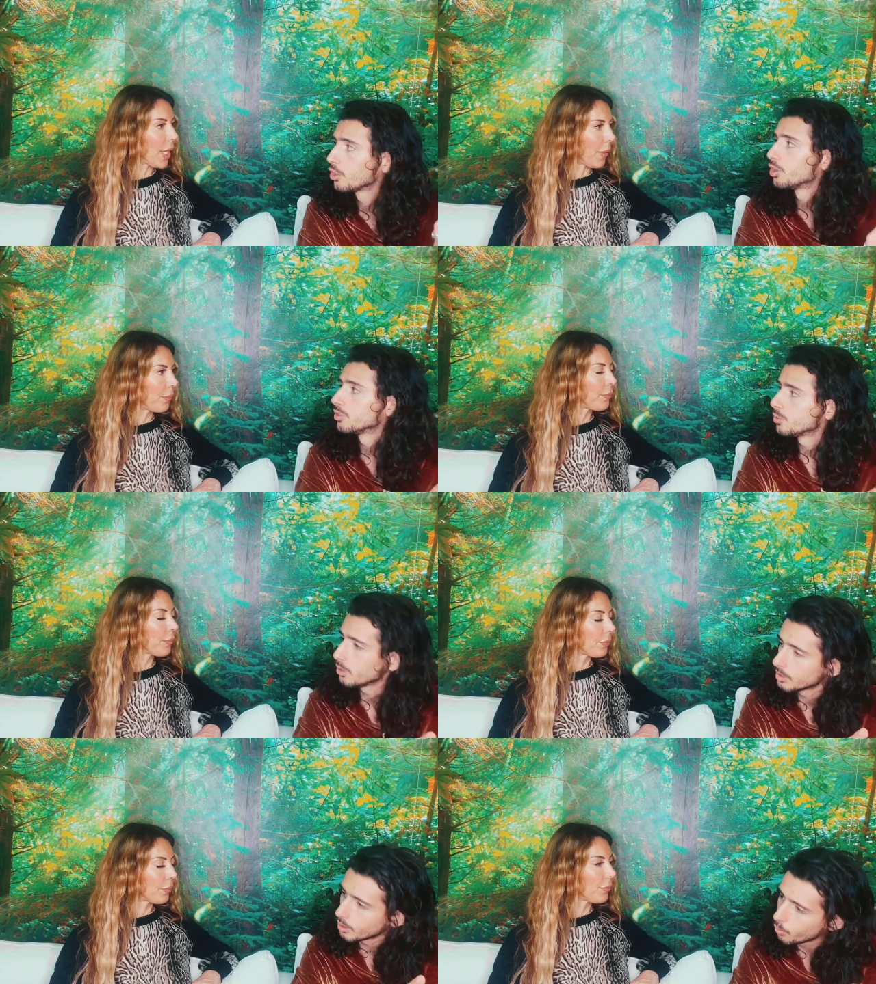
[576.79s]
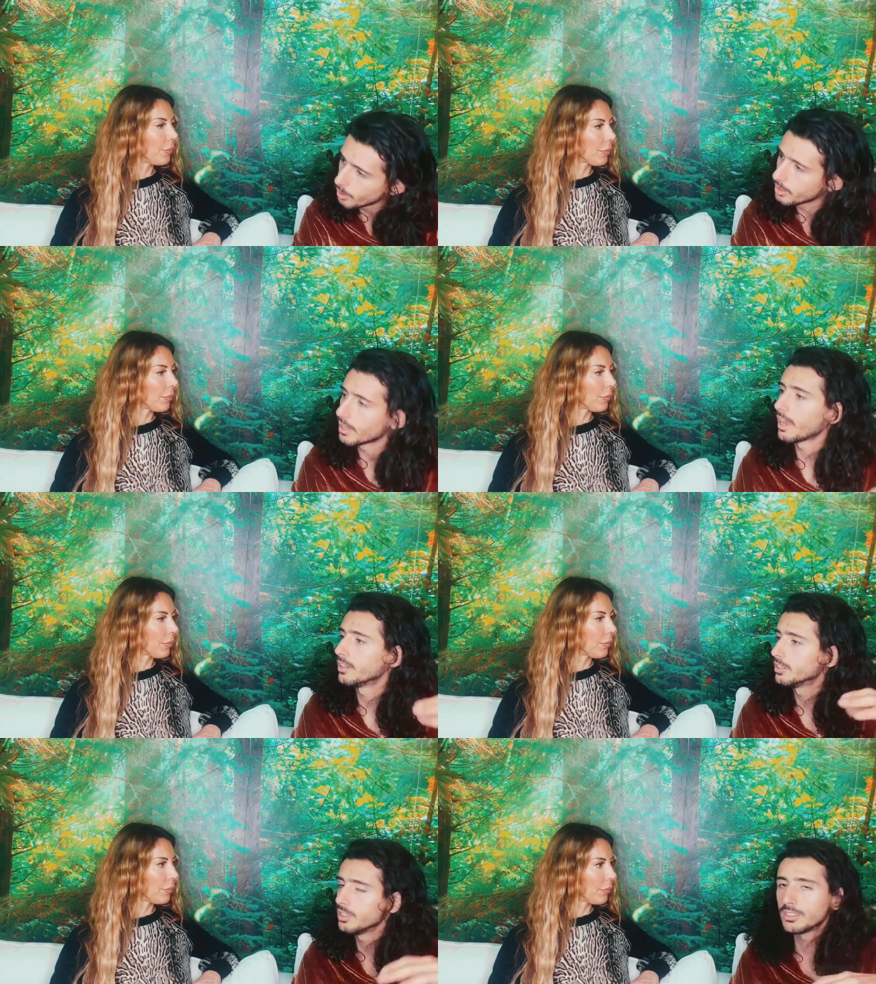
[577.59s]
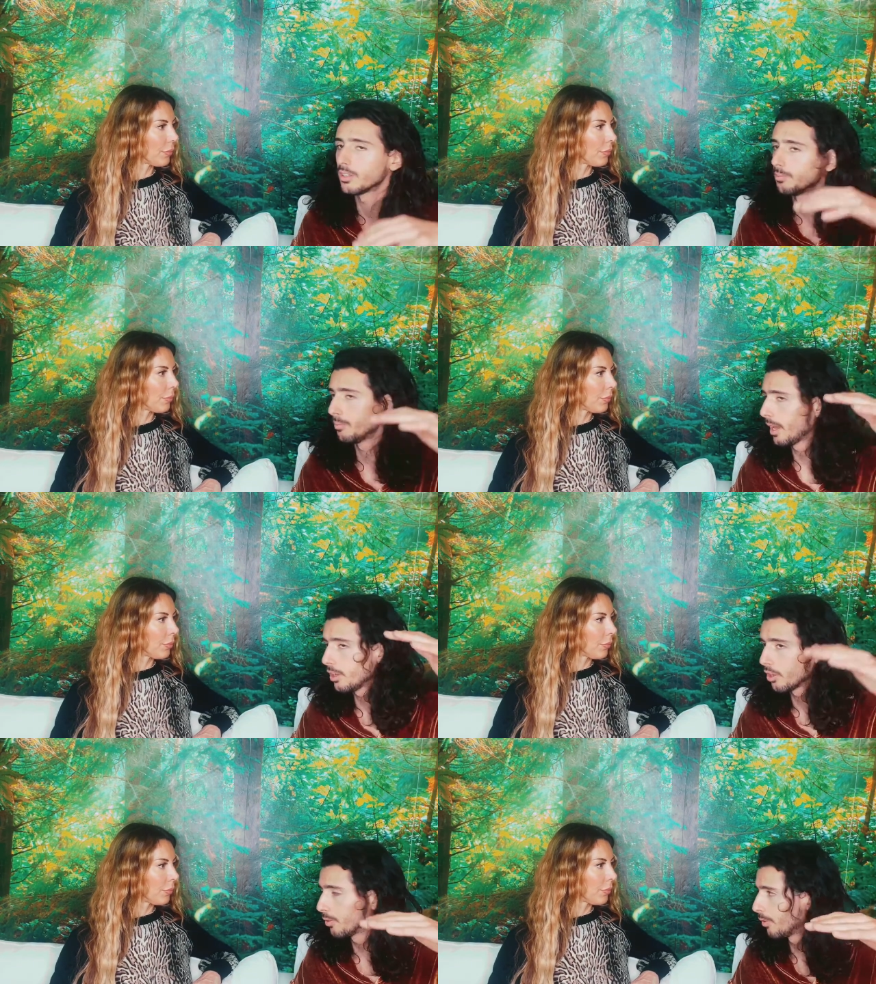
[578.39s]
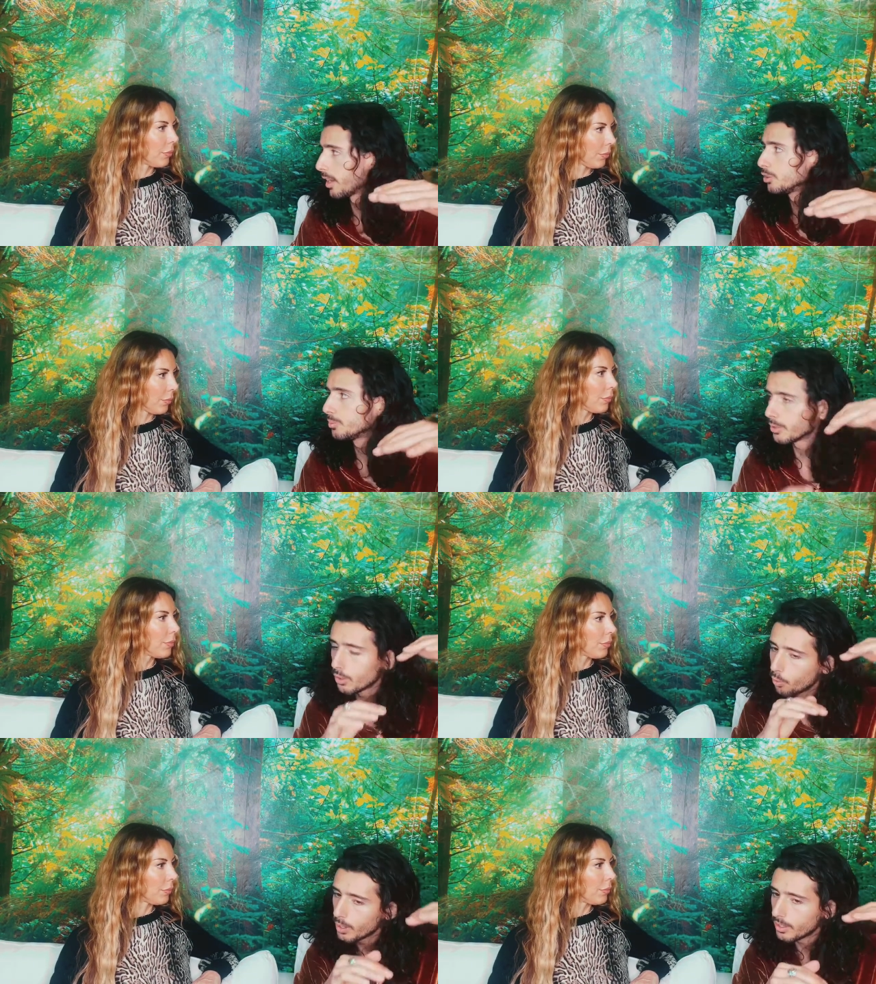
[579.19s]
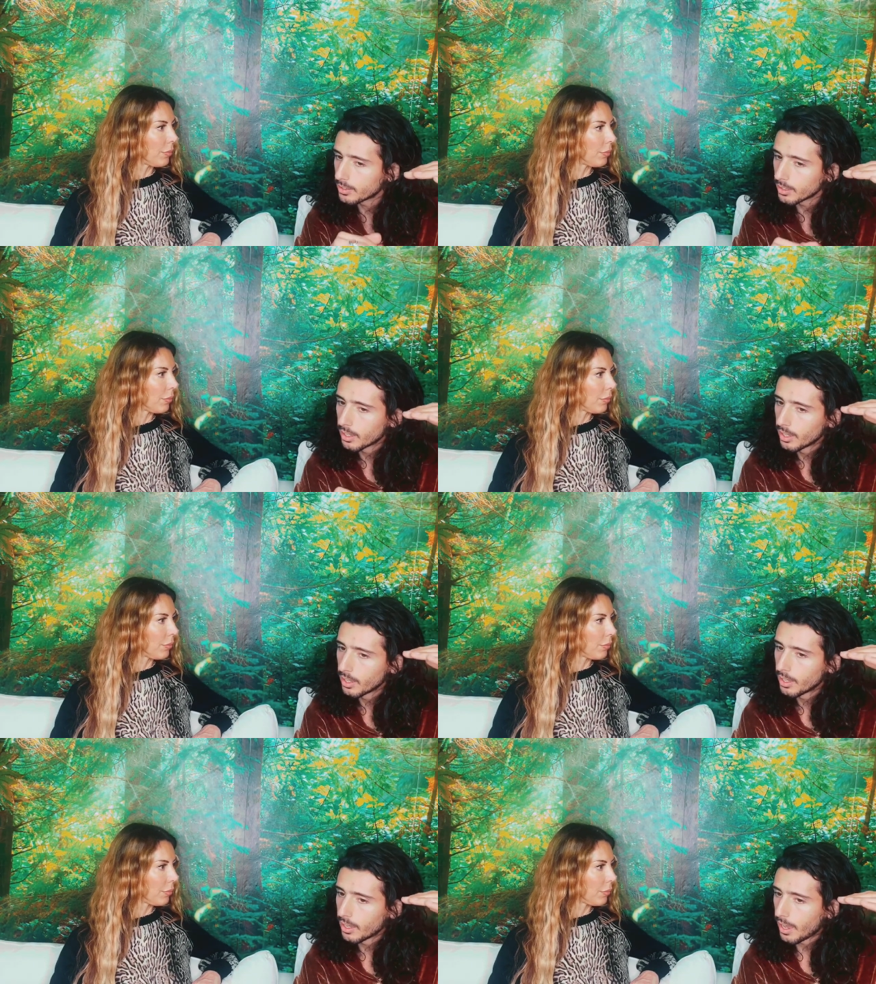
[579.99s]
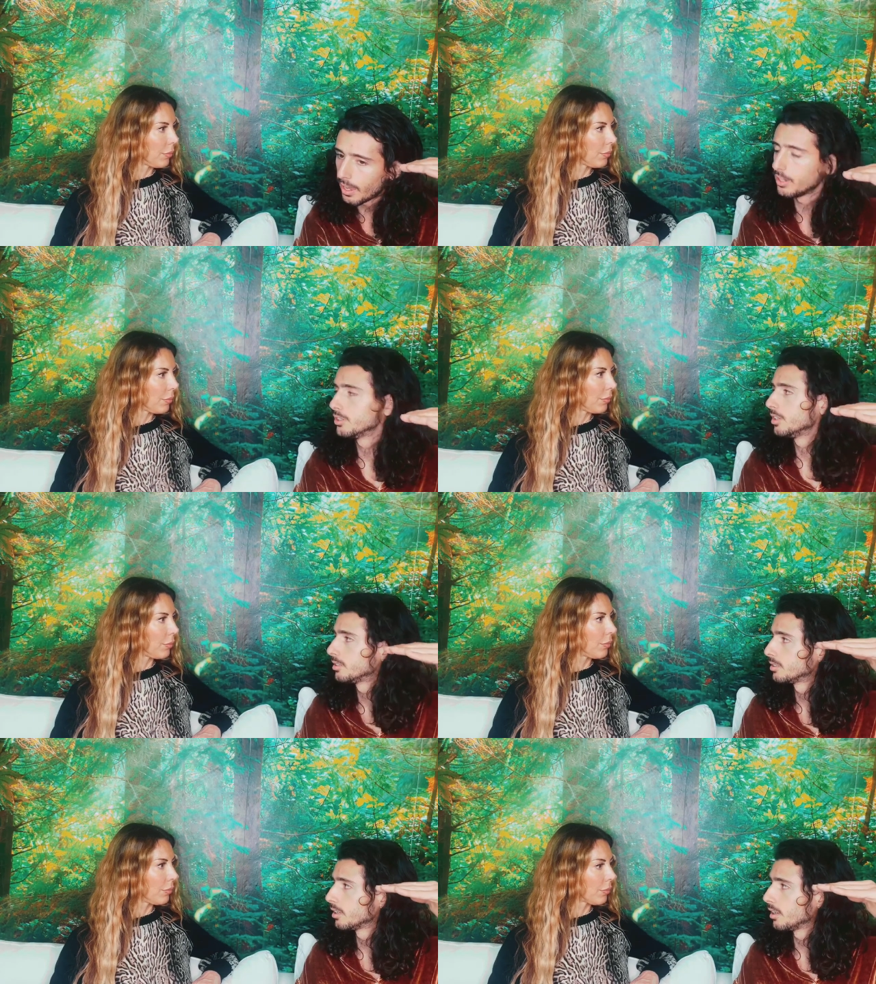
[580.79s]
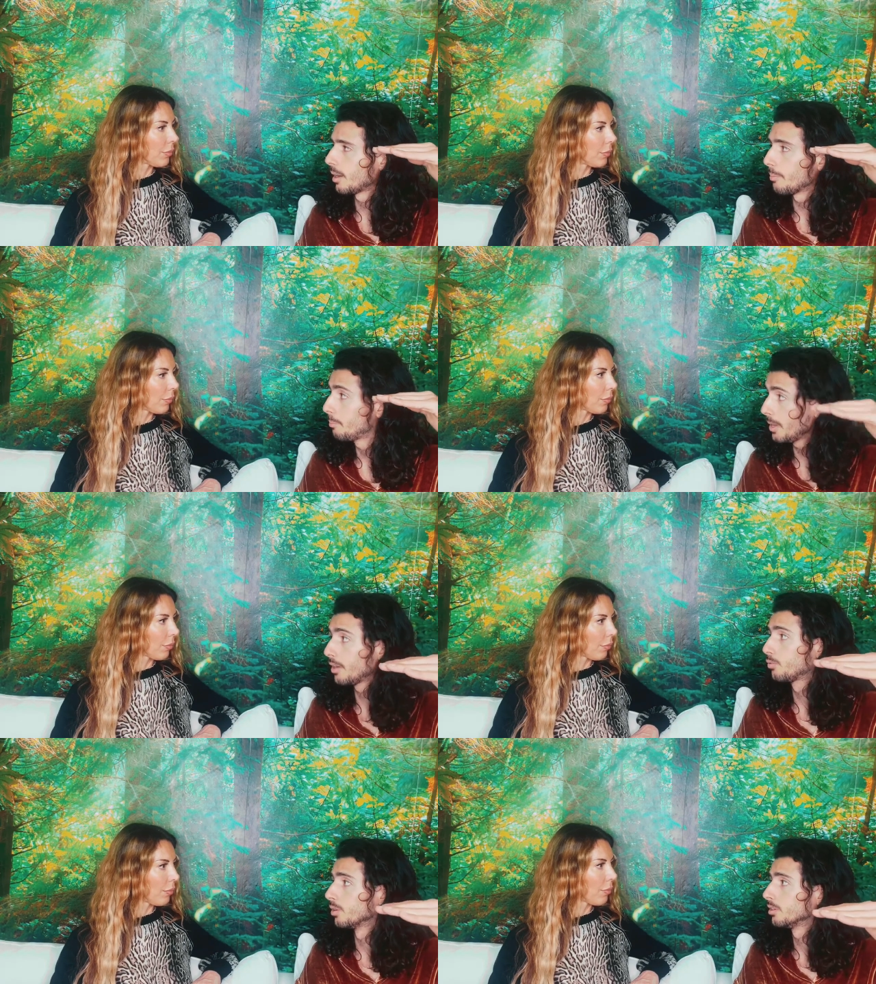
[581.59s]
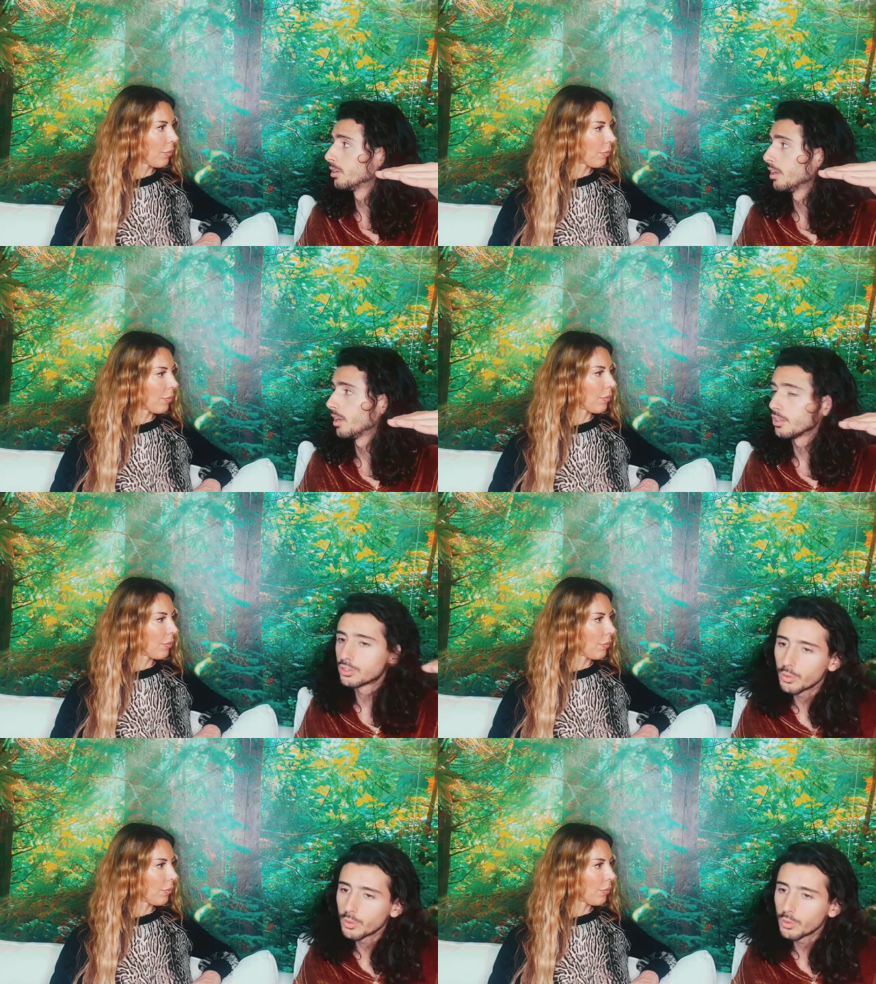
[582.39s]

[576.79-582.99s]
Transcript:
Speaker 1: controlling the wind energies and many other factors but the wind energy is a big one and so we